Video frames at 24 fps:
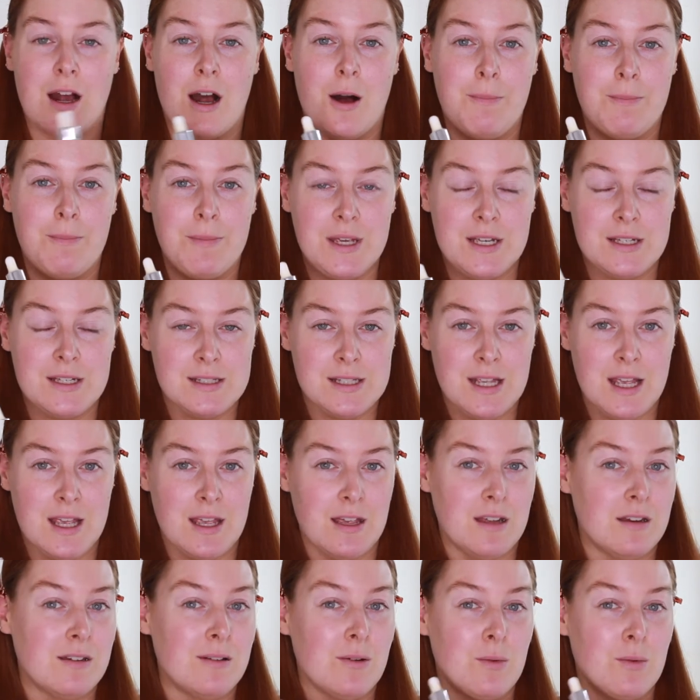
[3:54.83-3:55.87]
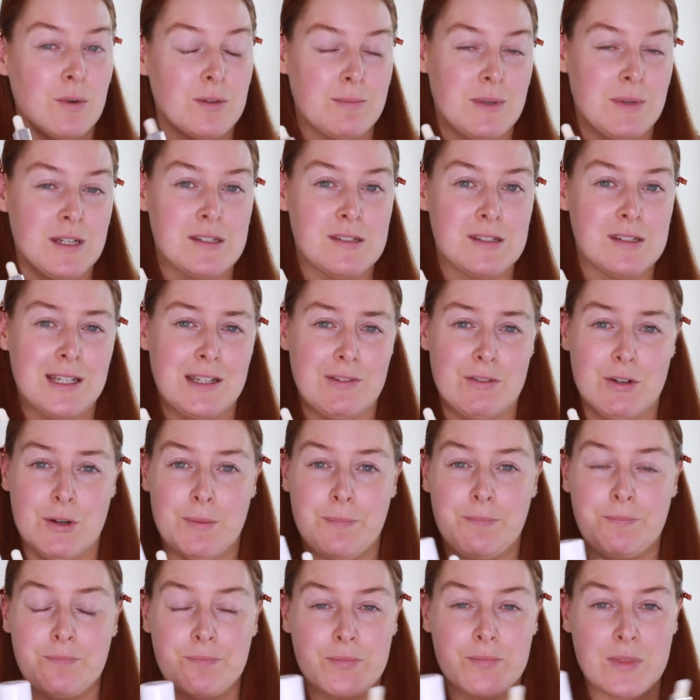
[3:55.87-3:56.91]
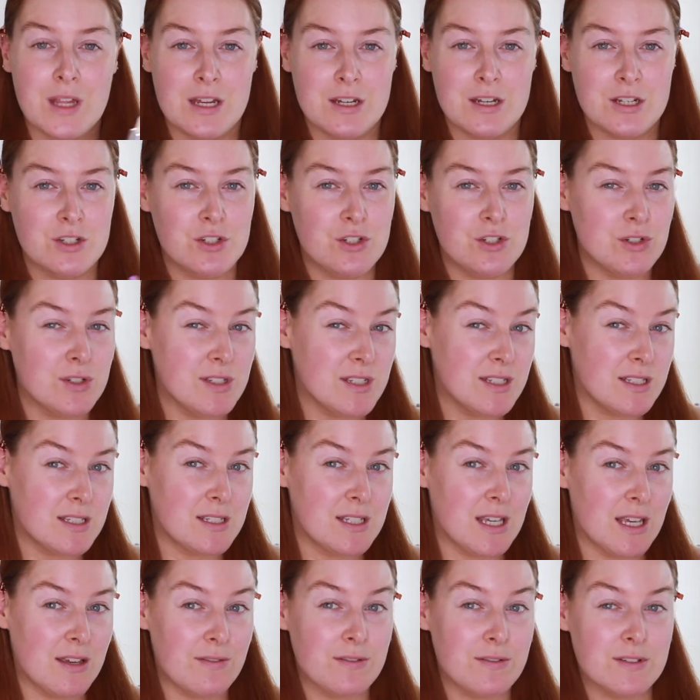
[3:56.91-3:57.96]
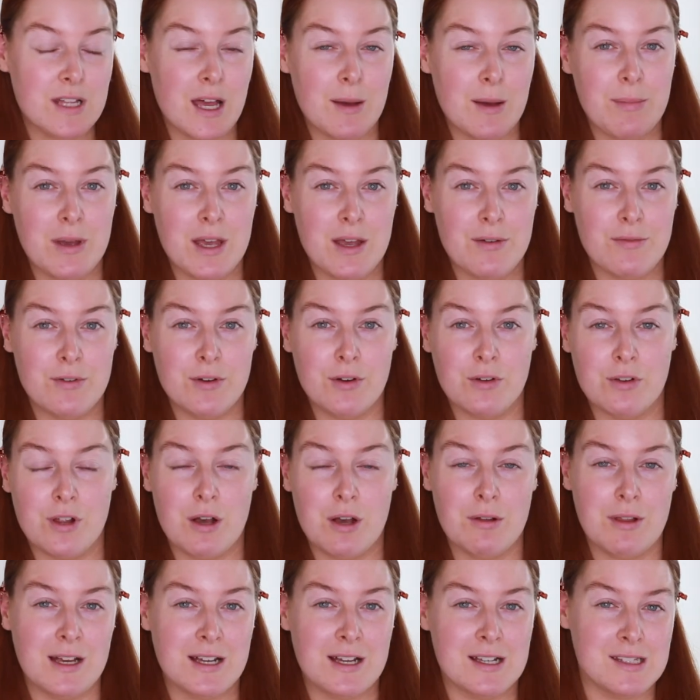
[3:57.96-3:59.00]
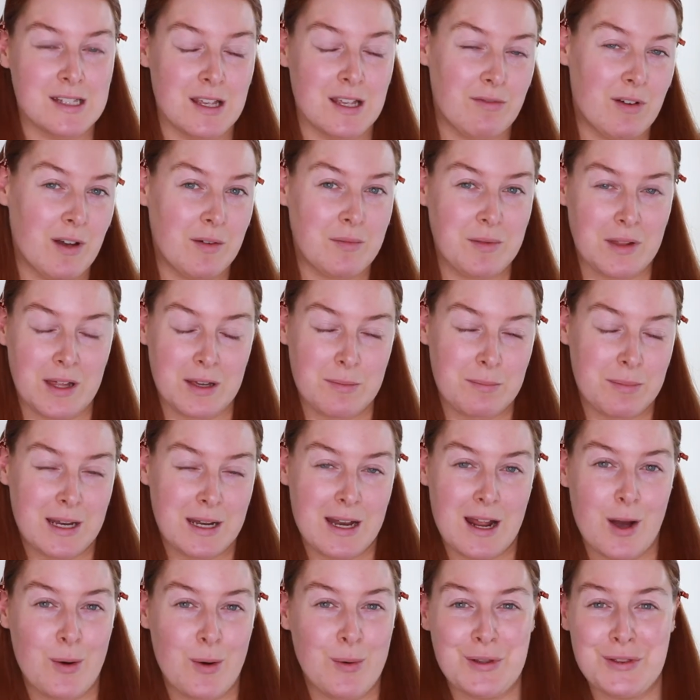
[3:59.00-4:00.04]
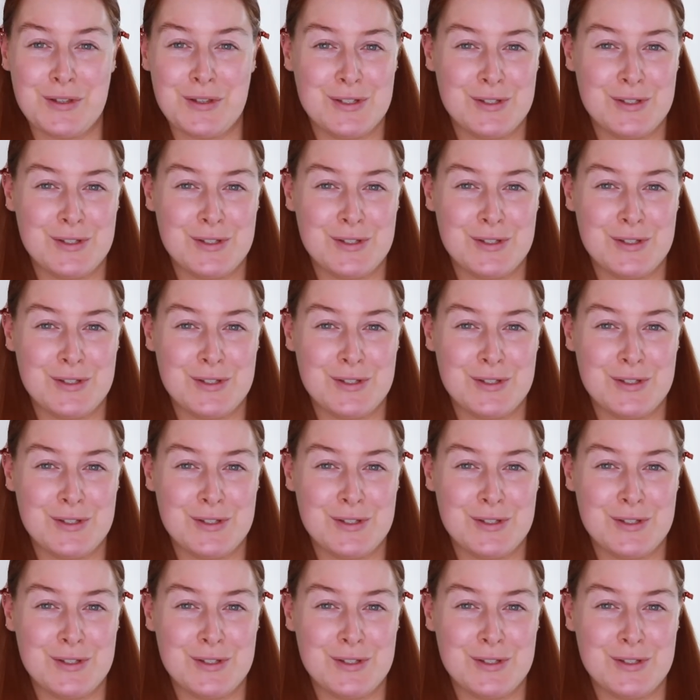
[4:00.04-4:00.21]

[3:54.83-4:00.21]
I'll mix it in with my serum and it just gives that bit of a glow, like as if I've like been out in